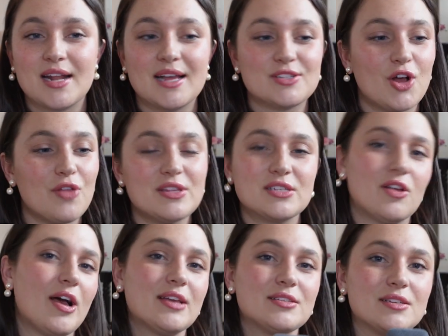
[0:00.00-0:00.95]
It has all these
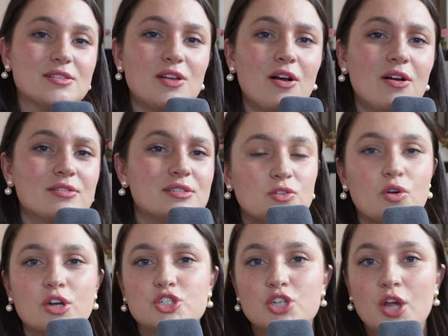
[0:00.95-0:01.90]
classic songs,
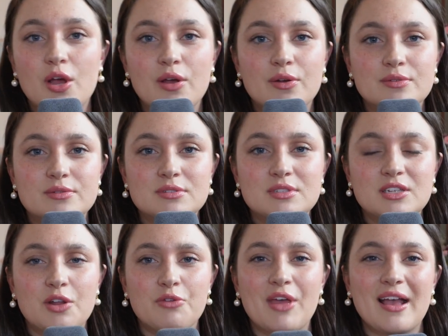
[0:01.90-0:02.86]
Norah Jones,
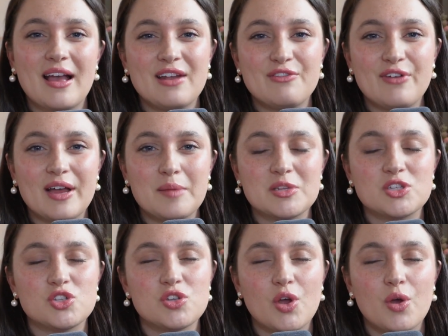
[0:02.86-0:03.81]
that kind of vibe.
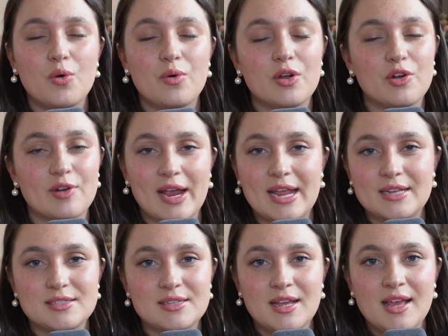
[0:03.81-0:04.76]
It's so
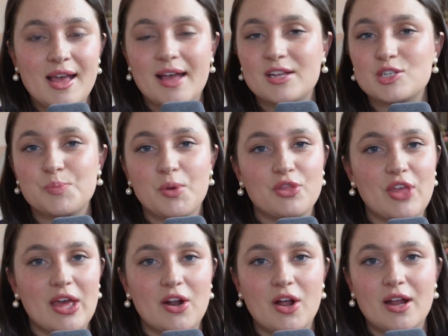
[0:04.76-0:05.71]
great. I just put
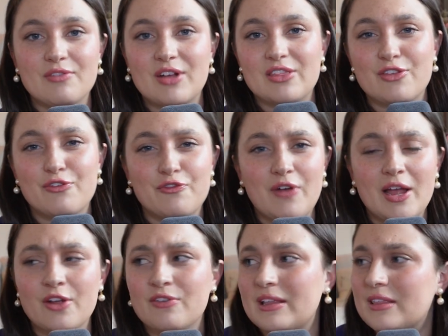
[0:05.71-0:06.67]
that on. I've got the
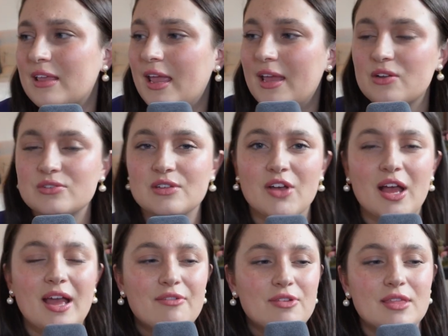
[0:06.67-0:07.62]
fire, I've got the candles, I've
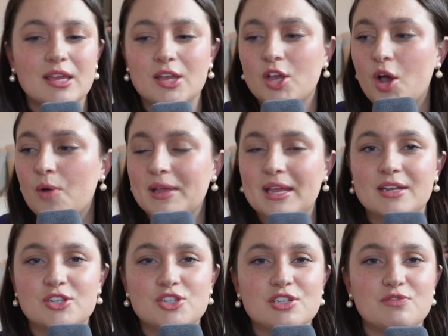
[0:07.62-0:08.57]
got everything going,
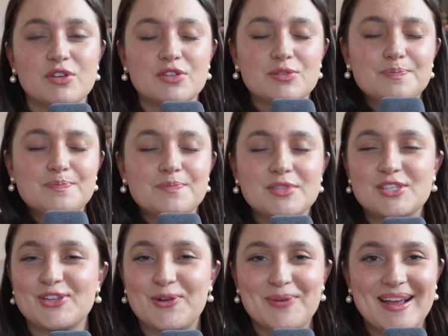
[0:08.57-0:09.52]
and it just feels so